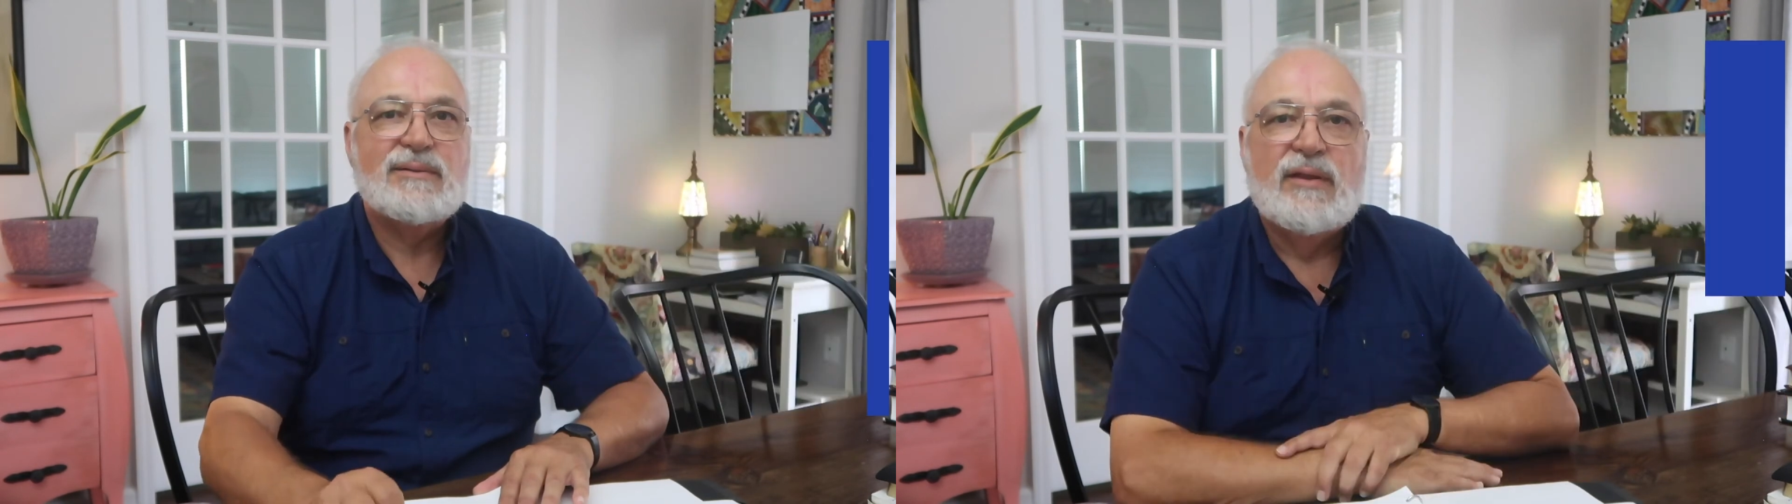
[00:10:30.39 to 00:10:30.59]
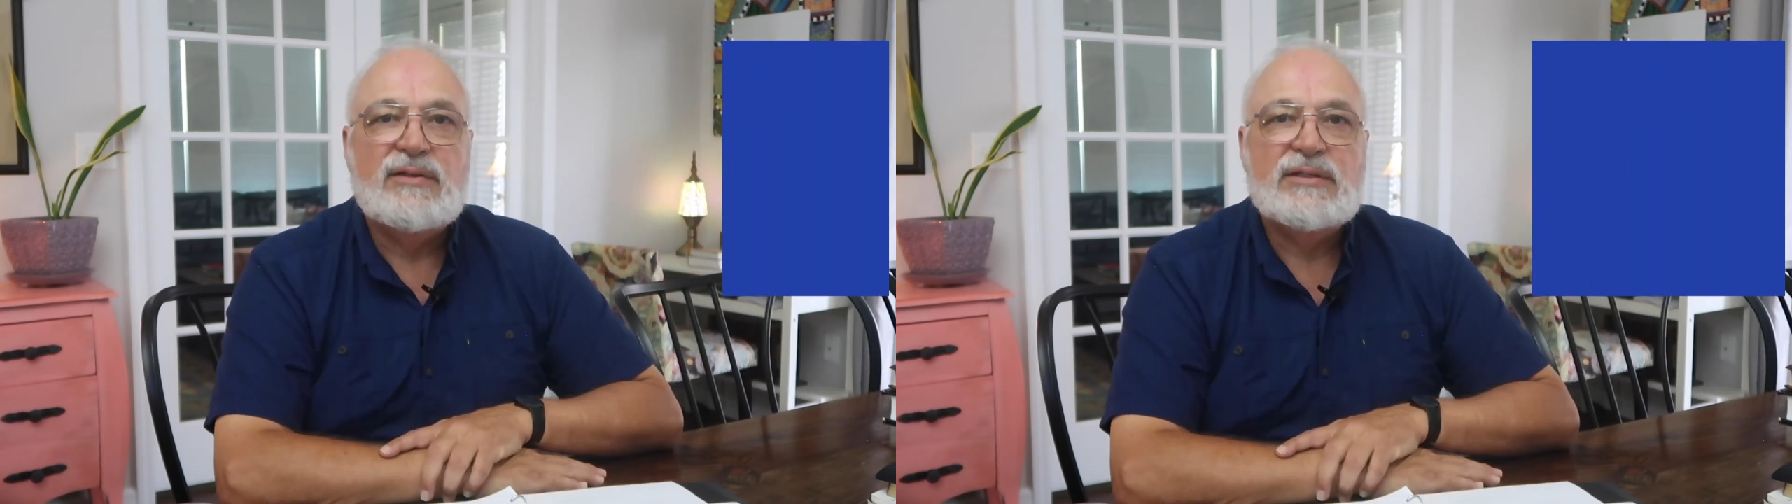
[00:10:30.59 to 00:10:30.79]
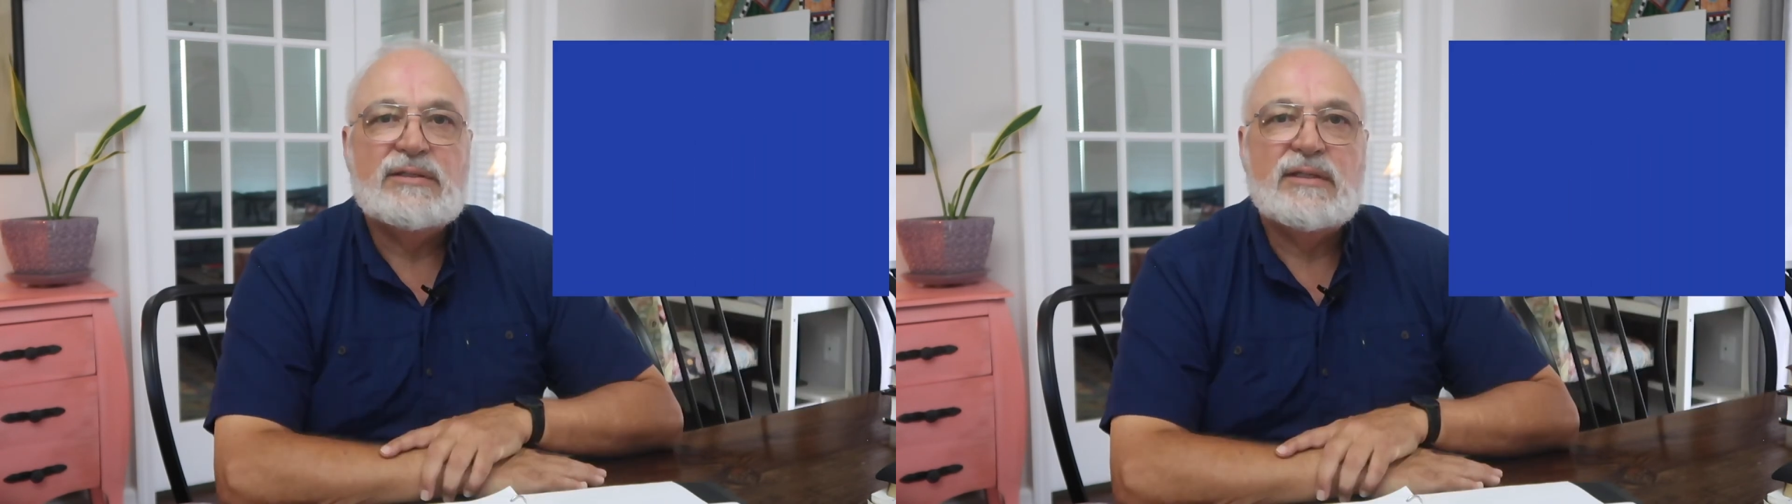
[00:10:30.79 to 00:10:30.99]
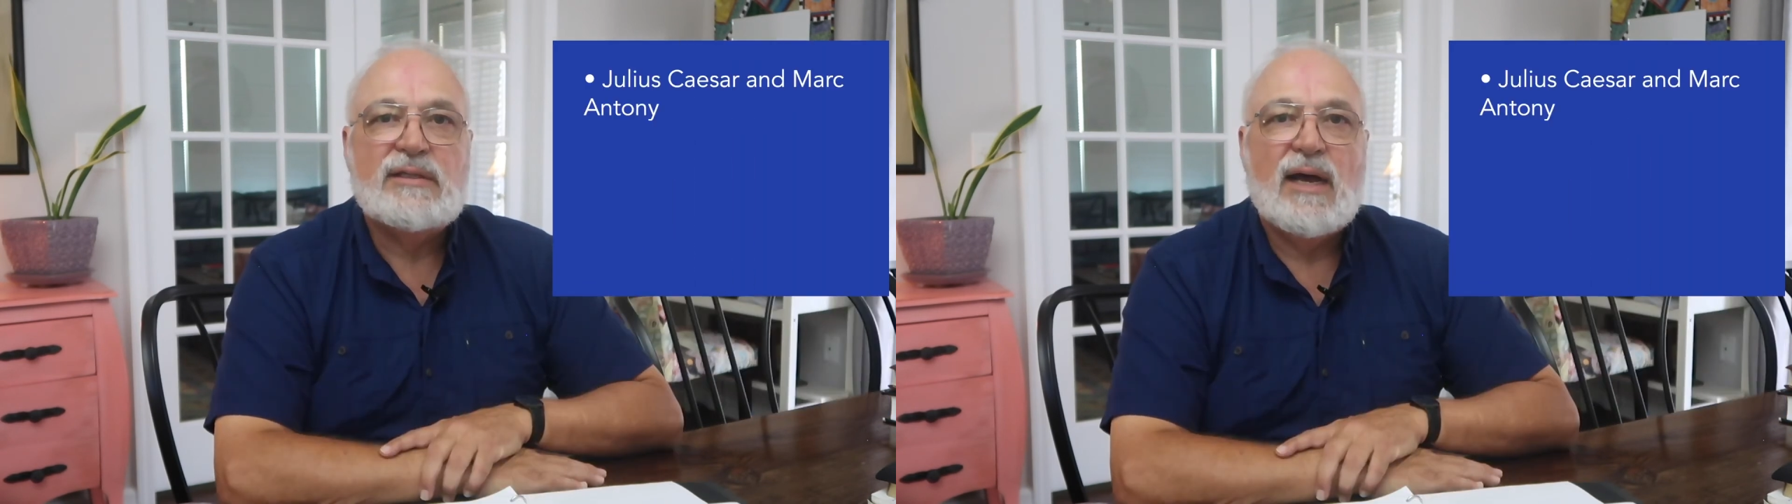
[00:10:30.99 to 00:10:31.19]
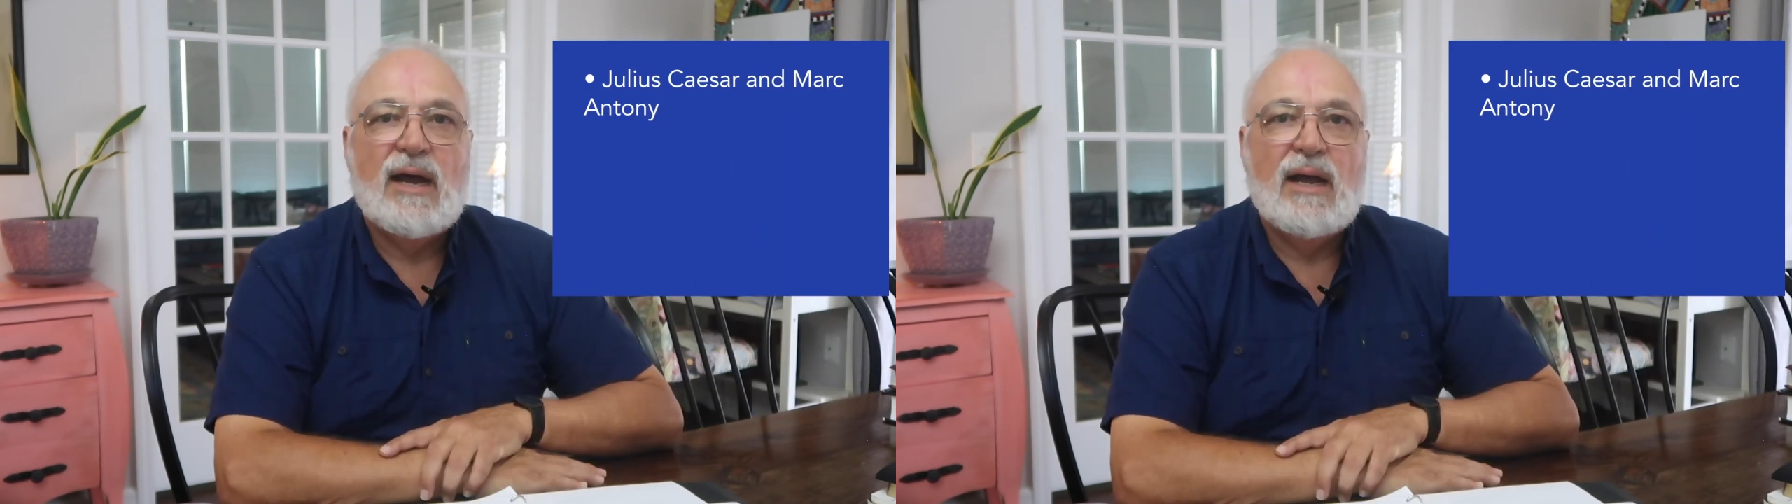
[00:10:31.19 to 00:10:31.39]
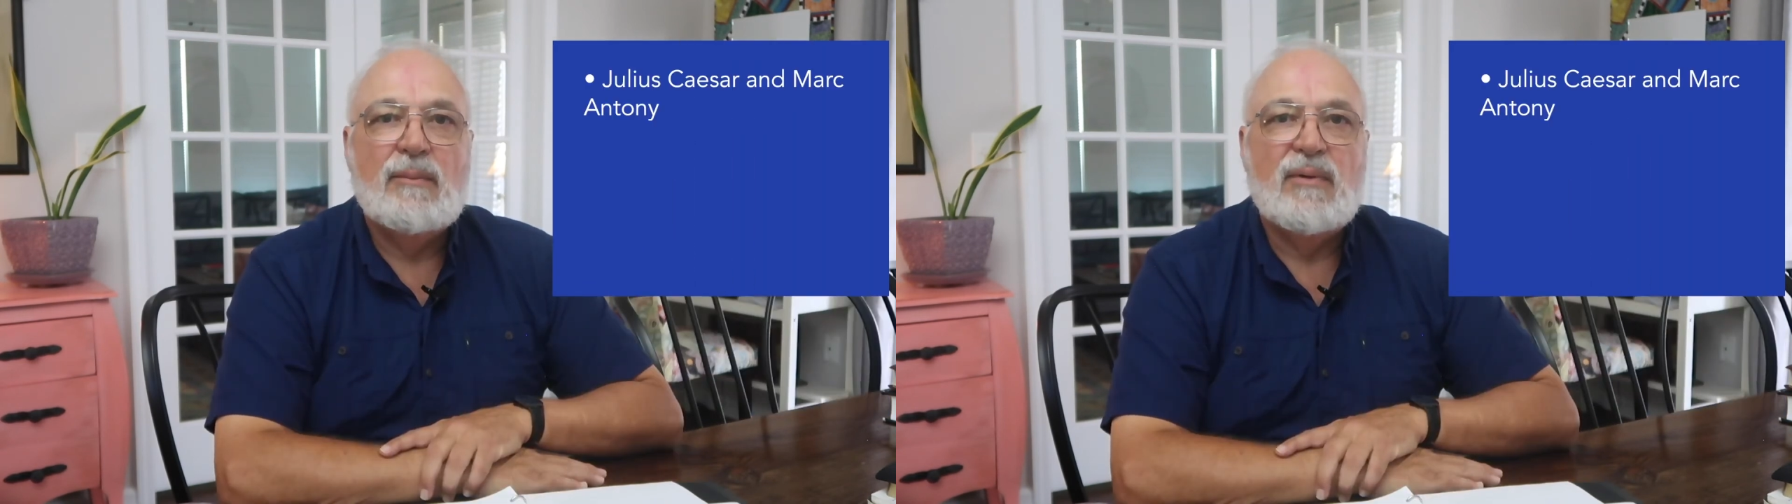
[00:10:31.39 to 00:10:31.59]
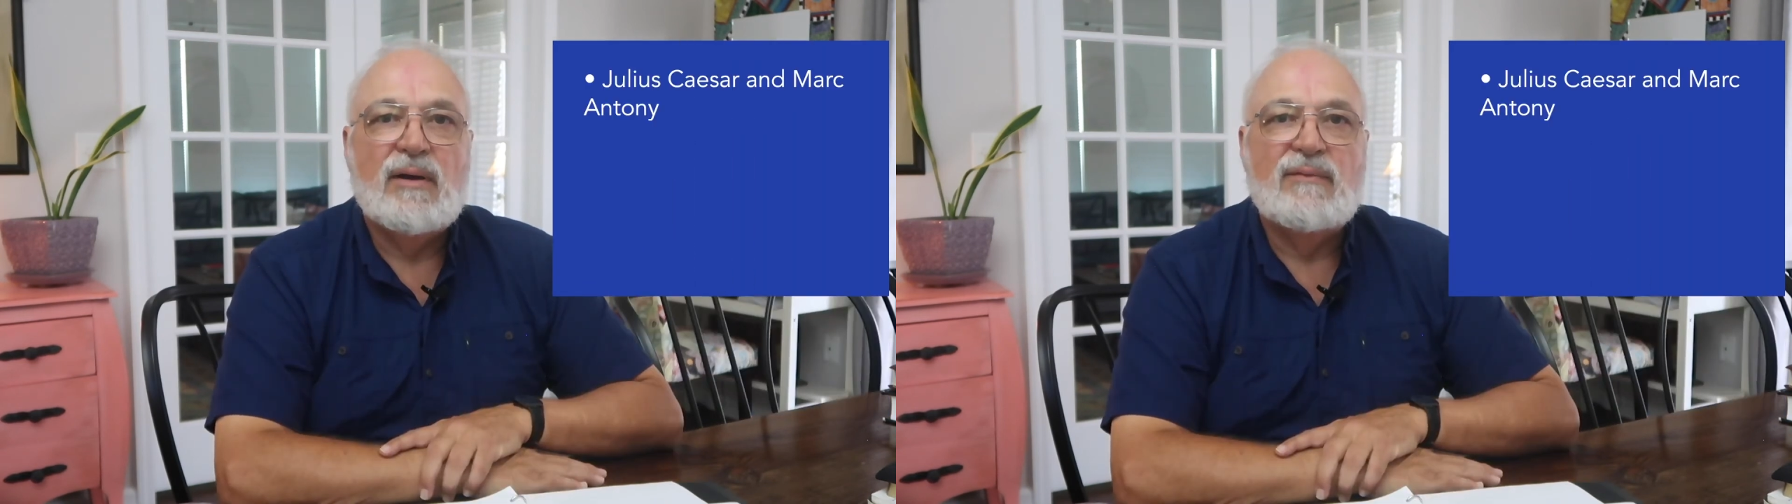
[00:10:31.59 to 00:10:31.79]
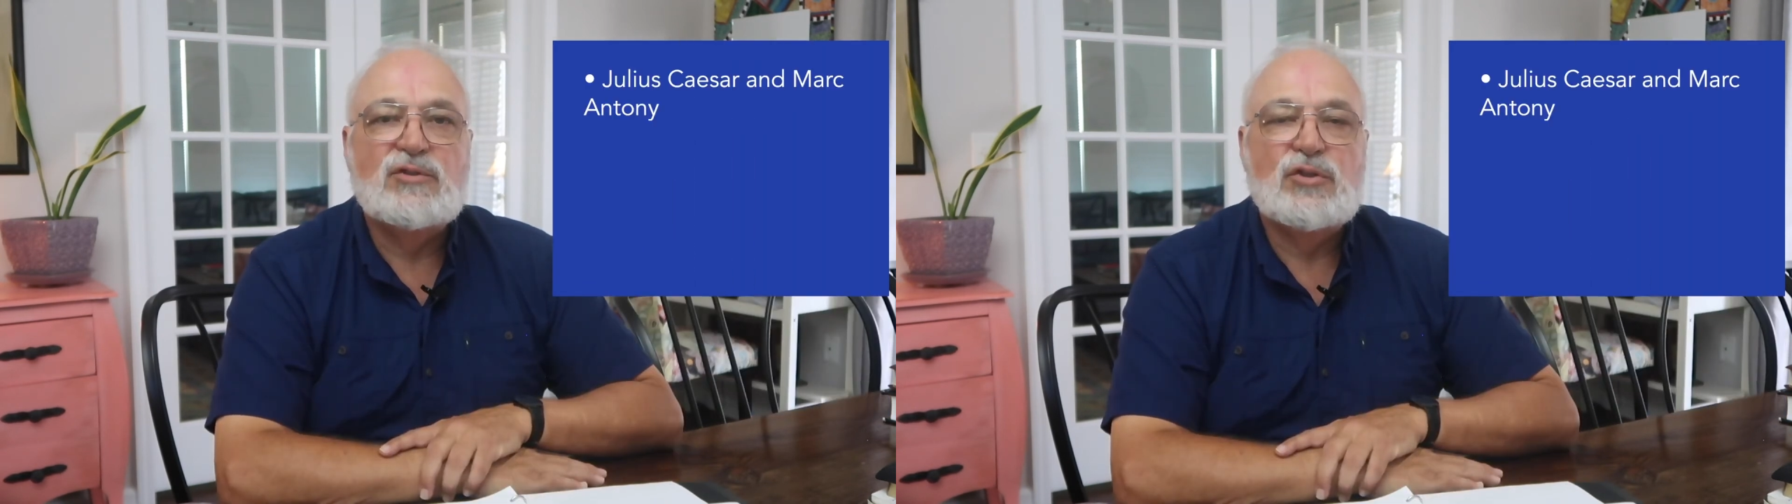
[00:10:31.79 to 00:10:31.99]
This is the time
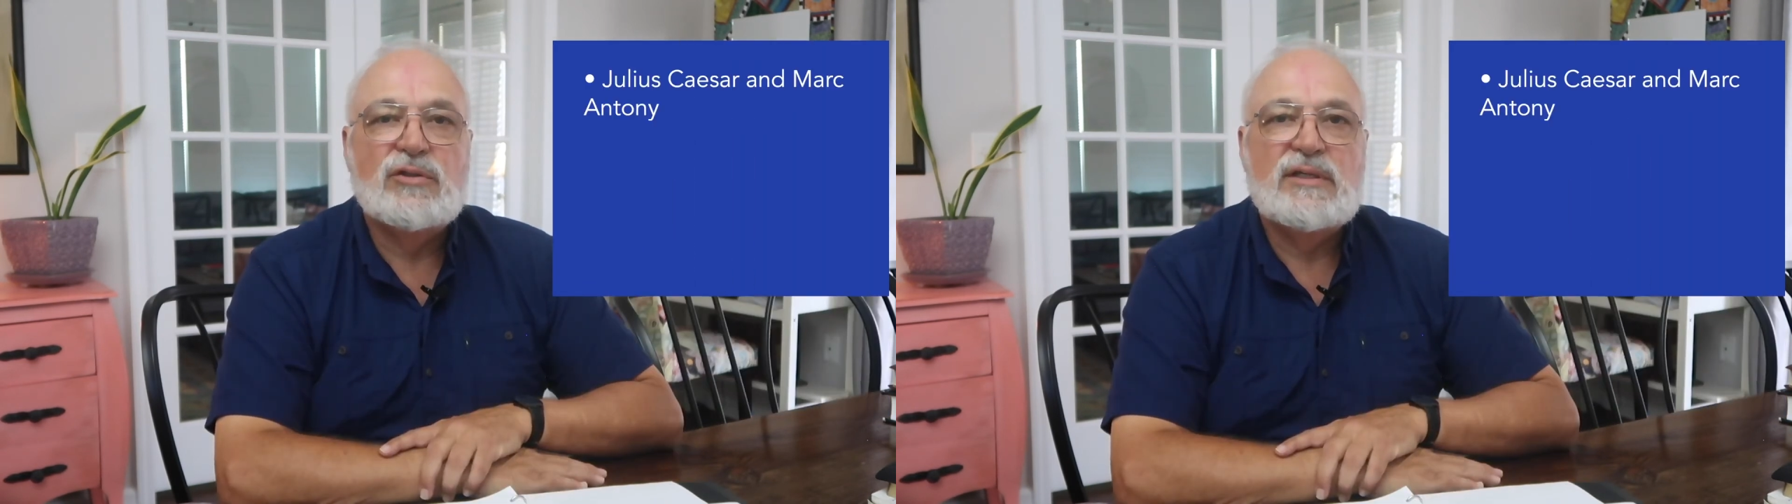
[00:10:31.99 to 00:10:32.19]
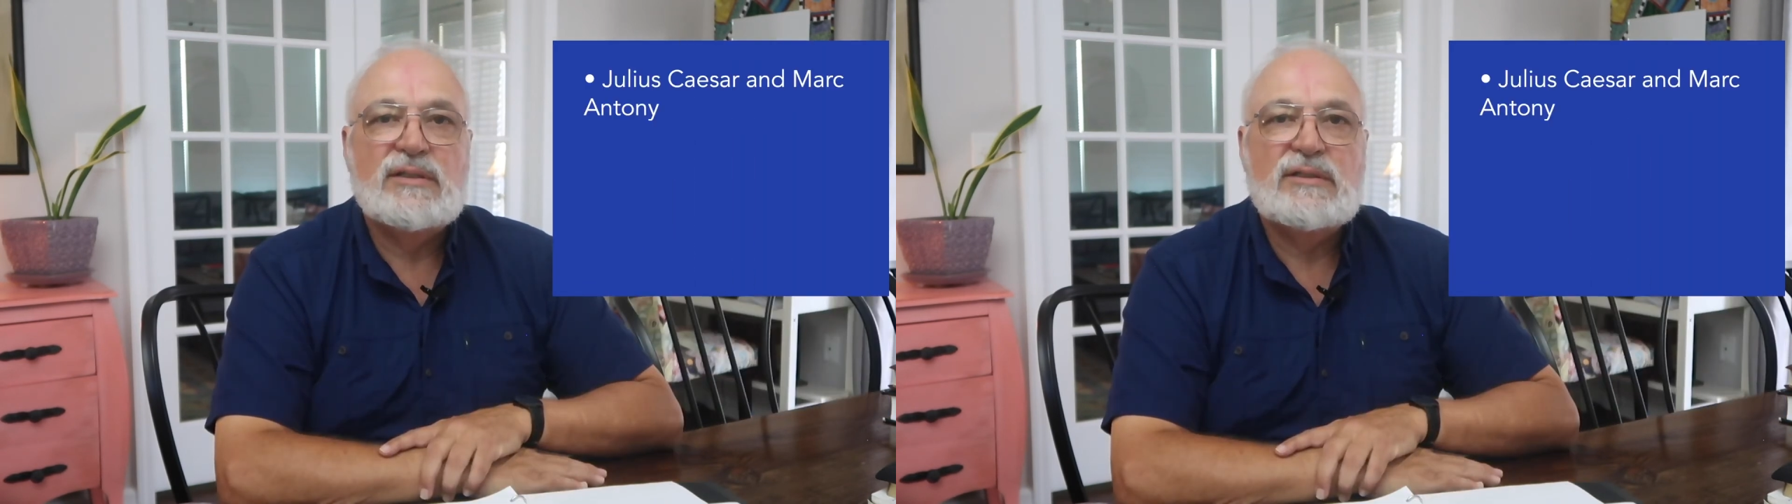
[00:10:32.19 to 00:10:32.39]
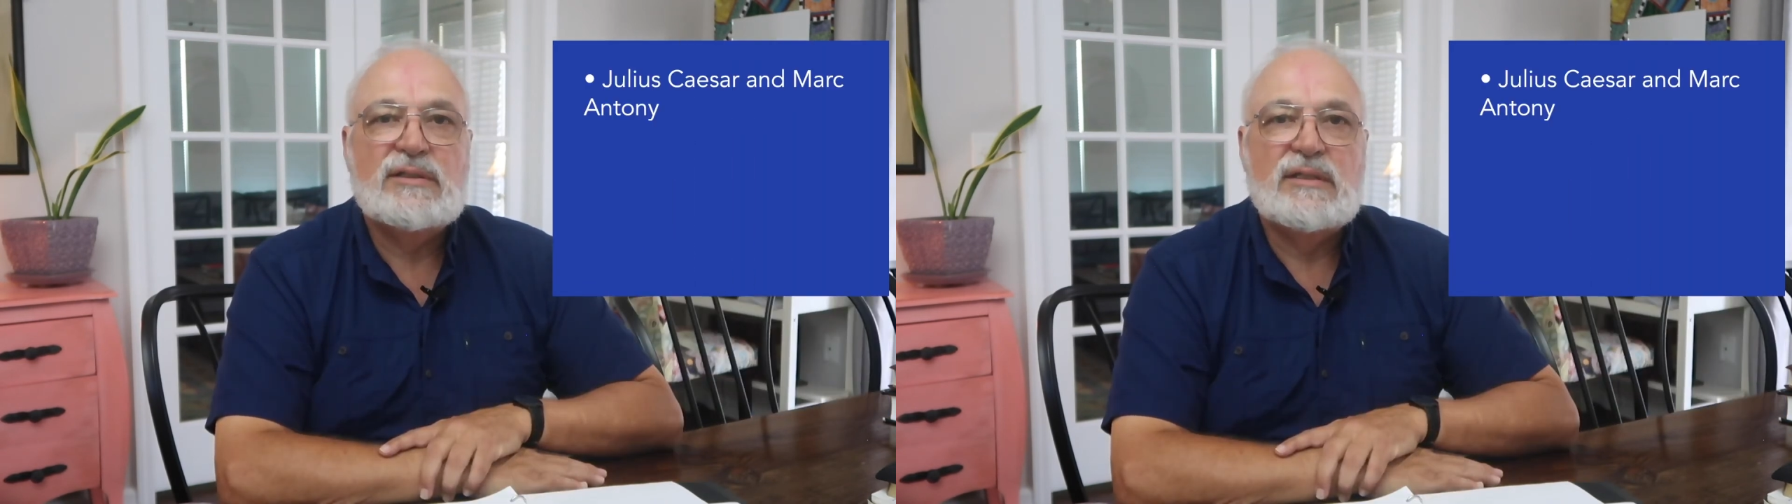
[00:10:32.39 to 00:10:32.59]
of Julius